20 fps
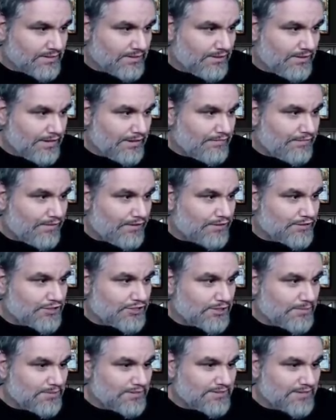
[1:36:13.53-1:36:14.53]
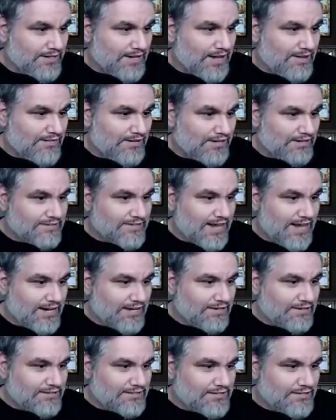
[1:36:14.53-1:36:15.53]
Oh, that fallen is gonna have an
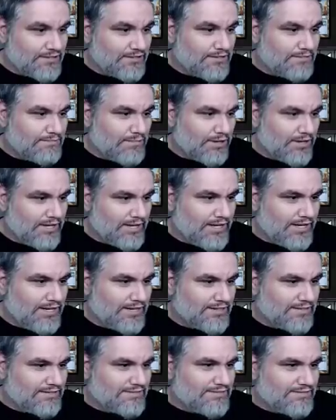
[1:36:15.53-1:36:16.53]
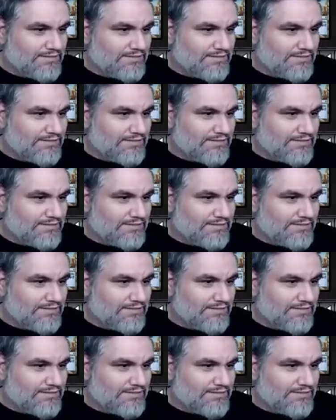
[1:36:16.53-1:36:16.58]
attacker soon, boy.